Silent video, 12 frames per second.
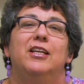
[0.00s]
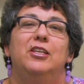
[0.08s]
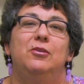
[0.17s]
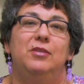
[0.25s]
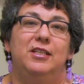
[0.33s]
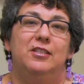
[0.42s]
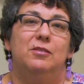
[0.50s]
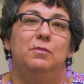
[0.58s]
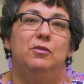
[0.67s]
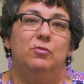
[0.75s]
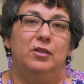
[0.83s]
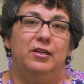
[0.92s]
you need to
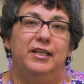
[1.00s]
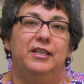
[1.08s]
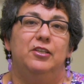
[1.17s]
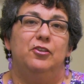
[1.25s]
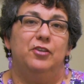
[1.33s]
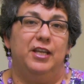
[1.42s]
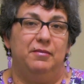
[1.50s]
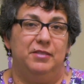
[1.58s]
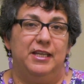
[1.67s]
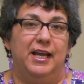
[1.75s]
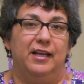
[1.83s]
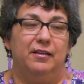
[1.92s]
be wearing your name
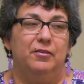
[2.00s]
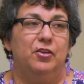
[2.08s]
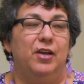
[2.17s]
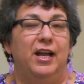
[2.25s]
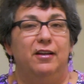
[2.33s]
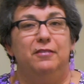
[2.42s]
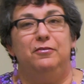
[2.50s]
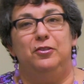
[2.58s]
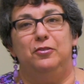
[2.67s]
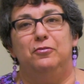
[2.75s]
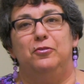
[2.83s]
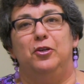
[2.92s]
tag. You're out of
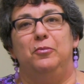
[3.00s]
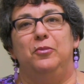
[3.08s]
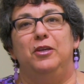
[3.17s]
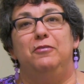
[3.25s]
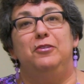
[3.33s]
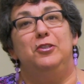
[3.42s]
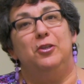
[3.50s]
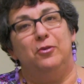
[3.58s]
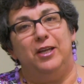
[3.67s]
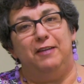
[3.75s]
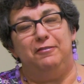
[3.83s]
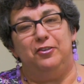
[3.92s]
uniform if you
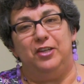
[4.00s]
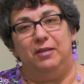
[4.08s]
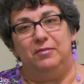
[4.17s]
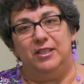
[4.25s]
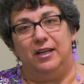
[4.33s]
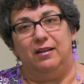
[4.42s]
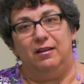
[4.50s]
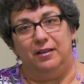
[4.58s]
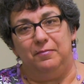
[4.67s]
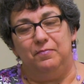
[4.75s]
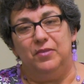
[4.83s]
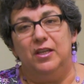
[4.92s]
don't have your name tag on.
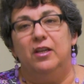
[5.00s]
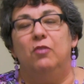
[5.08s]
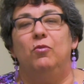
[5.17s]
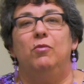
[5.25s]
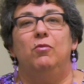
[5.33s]
We